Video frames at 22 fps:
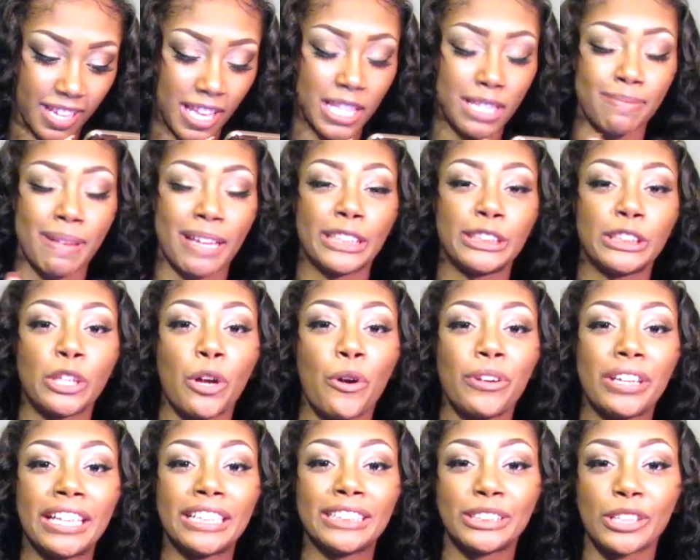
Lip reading: It's by Tony.